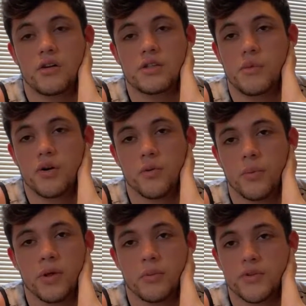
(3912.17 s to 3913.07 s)
small group
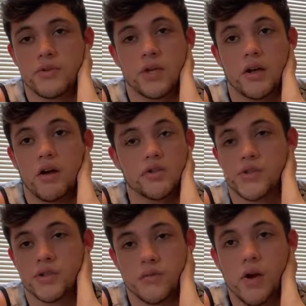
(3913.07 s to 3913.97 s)
of people tuning
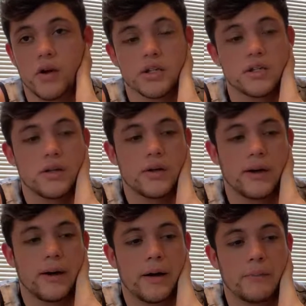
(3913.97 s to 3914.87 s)
hundreds of cars.
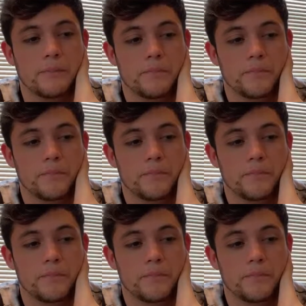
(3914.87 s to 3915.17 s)
So